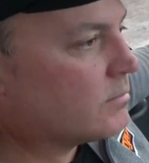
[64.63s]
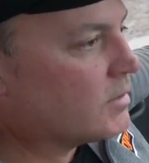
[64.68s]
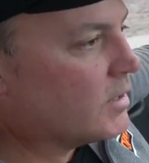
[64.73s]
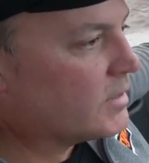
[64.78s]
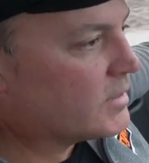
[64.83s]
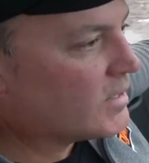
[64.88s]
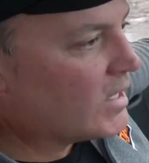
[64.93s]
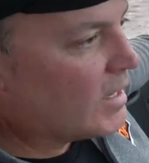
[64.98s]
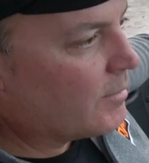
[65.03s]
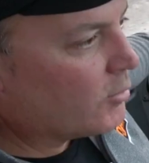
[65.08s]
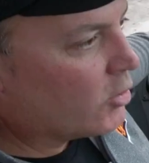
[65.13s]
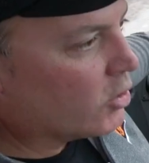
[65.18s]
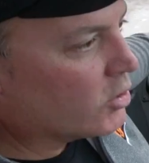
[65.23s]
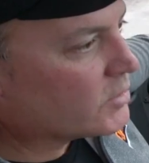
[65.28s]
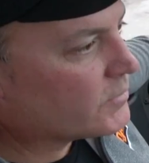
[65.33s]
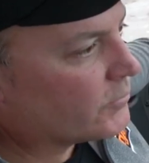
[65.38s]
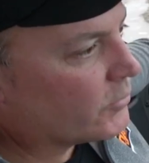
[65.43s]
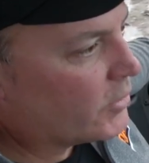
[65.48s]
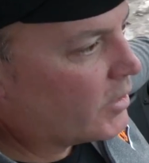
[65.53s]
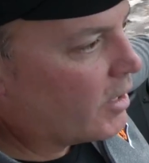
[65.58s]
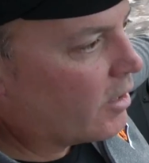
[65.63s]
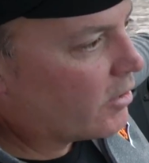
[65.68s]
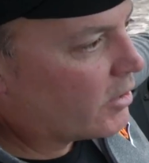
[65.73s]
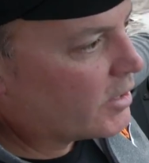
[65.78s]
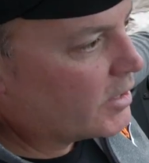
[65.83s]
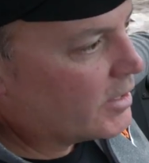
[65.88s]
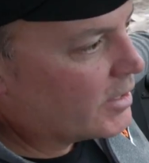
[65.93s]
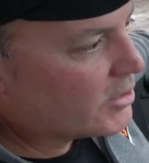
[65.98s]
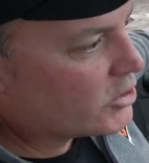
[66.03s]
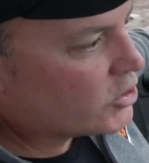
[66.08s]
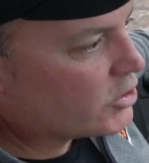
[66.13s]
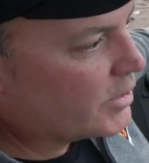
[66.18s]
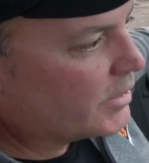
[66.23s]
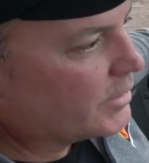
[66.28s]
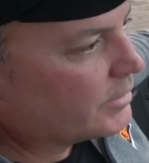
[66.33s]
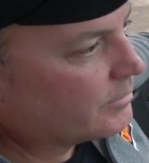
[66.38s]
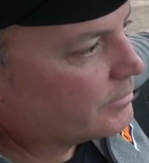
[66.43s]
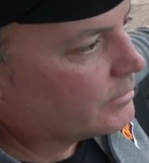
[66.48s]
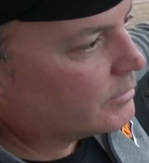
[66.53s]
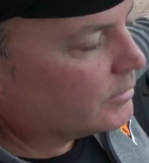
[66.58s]
the same goes for the air
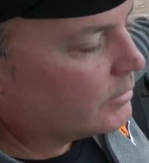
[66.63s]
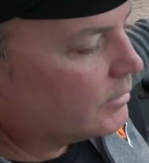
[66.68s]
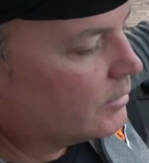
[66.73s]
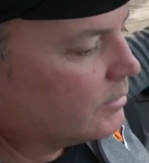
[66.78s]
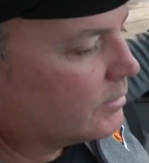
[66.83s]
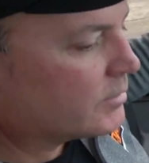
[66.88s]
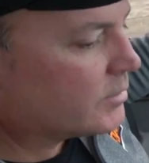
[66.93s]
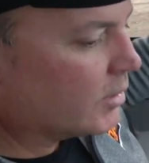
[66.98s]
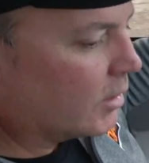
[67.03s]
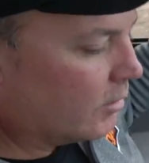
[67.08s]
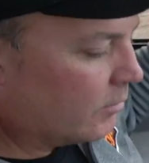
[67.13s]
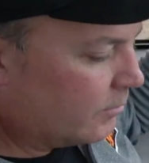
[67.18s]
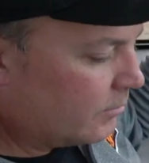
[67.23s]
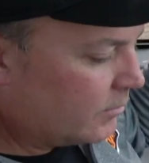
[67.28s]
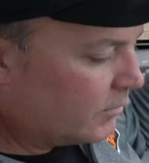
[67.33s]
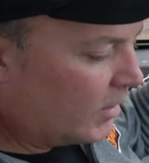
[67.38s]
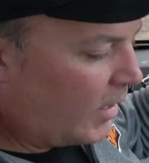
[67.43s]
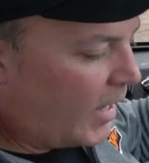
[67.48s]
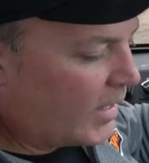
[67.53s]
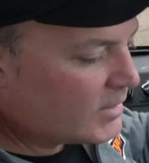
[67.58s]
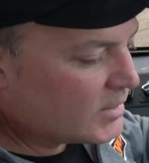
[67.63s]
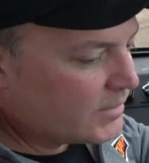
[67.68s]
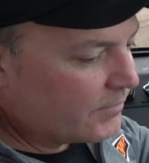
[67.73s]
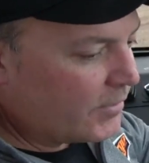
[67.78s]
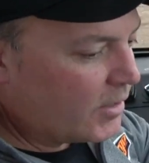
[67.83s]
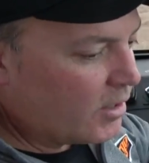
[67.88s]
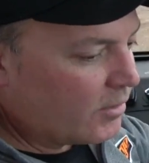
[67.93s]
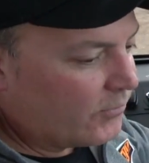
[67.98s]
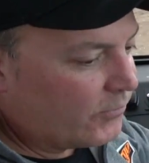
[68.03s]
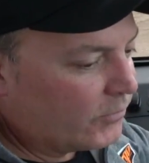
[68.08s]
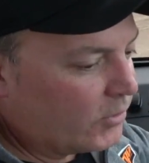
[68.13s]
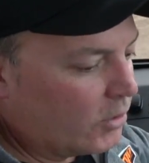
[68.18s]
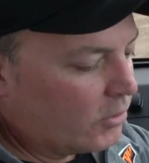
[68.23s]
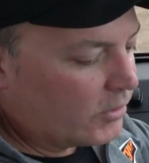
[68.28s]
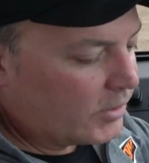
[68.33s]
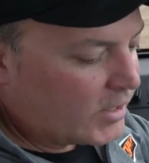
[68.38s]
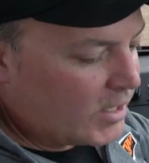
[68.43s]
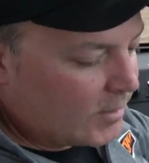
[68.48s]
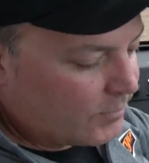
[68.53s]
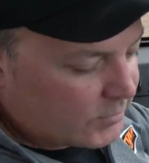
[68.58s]
conditioning. So lots of
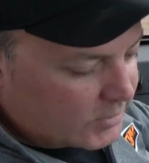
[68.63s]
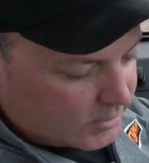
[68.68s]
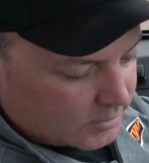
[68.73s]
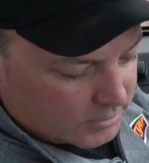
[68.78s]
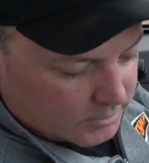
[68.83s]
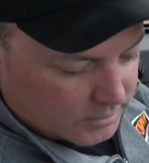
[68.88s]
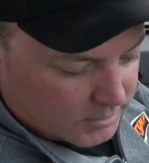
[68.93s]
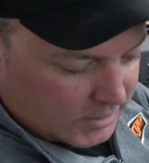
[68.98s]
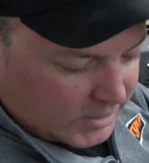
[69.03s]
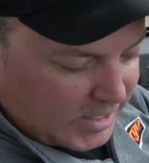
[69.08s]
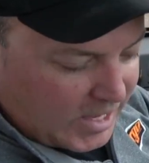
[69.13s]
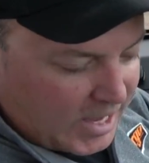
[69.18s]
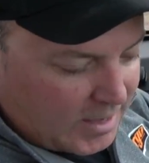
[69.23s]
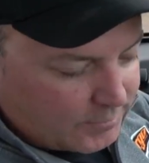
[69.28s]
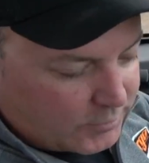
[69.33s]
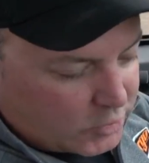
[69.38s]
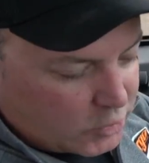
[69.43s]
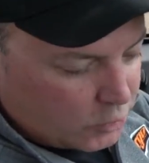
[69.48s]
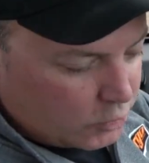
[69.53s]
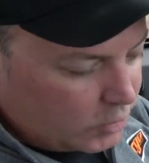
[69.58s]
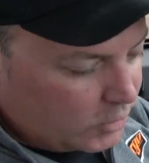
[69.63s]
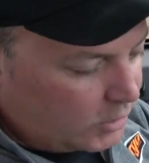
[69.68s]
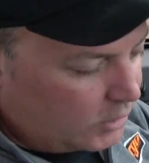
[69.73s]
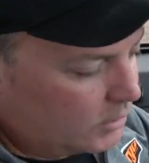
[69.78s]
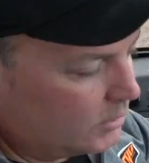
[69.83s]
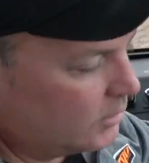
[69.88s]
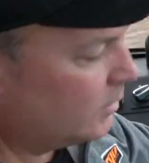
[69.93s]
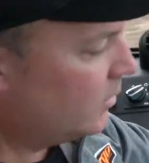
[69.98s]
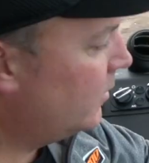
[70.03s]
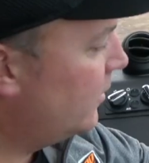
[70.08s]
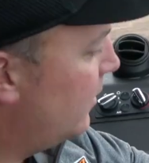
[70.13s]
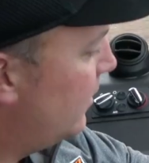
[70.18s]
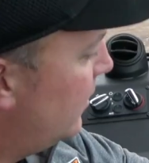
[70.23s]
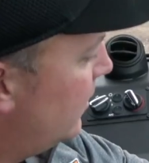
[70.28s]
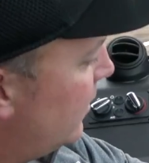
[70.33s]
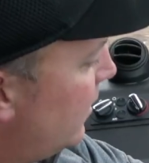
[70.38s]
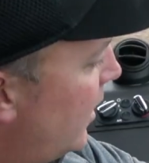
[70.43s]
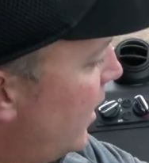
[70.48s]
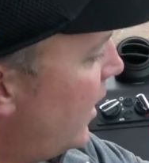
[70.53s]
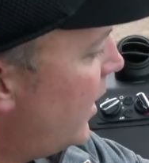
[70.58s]
airflow to keep the, the cab cool
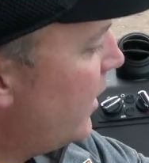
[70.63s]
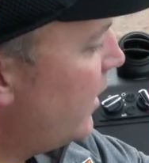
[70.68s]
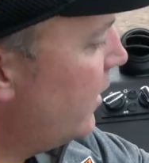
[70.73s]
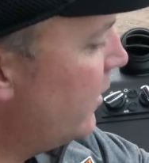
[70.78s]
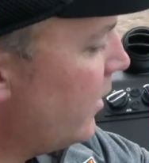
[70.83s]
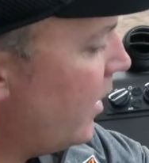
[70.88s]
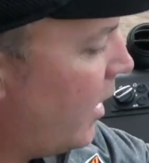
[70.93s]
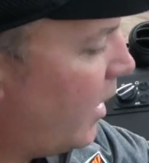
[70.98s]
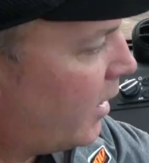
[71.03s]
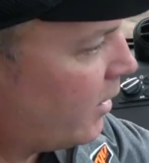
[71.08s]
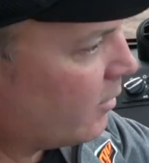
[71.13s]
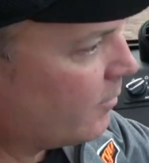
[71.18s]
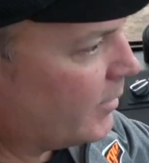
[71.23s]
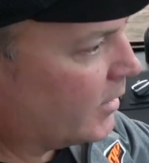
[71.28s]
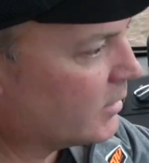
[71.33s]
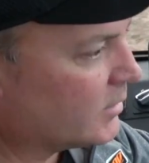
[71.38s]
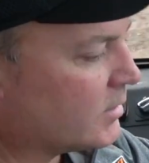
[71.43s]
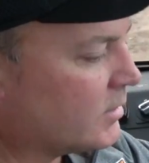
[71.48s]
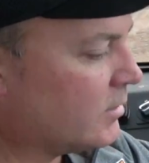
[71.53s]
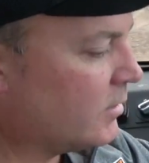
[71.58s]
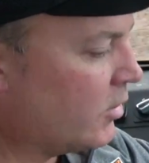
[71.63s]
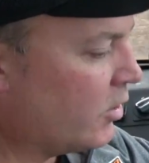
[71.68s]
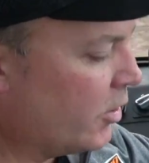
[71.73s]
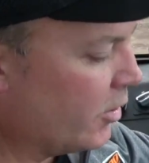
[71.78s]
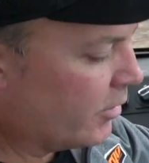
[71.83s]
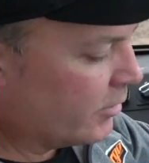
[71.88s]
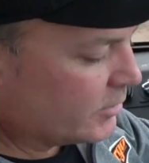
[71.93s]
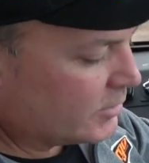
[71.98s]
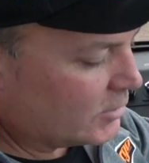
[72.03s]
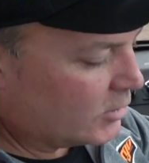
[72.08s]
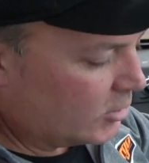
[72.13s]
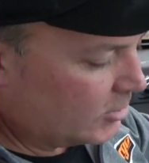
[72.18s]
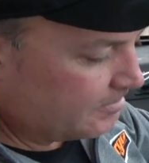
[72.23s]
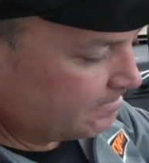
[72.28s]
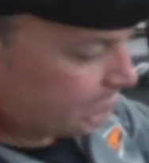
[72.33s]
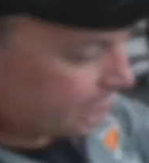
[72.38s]
uh, in the hotter months of the year. So